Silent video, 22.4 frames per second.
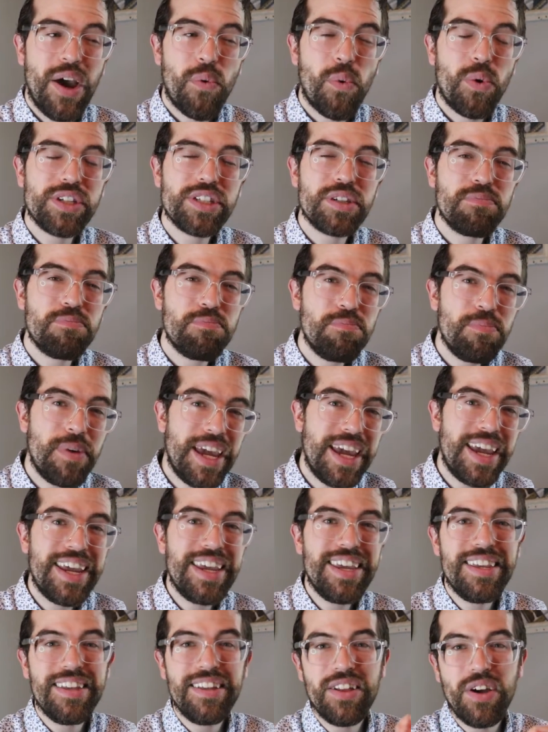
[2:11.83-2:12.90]
which
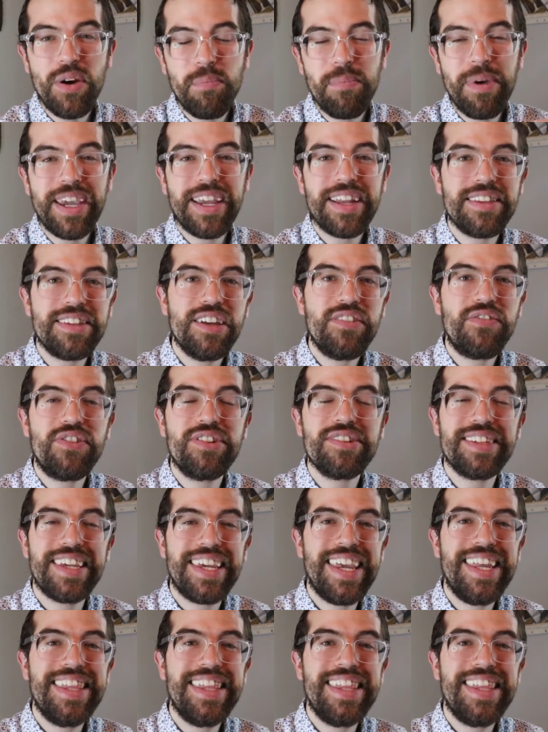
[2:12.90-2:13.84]
may make a difference